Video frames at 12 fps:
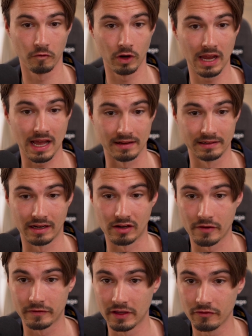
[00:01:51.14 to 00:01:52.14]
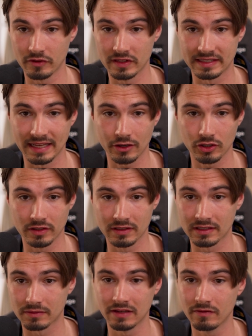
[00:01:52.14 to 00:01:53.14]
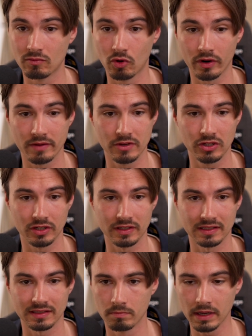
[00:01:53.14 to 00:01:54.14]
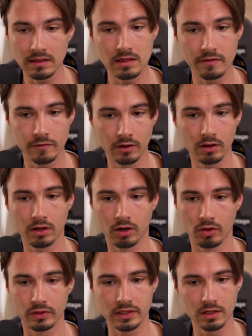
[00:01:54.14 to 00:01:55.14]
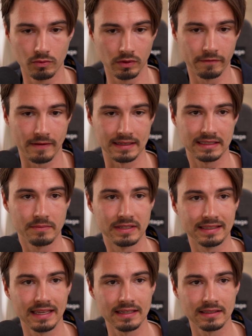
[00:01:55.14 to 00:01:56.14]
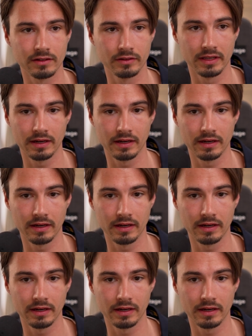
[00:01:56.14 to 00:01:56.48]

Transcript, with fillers: Voila, now I have different sections, even more images. But if you look closely, you will find some mistakes here and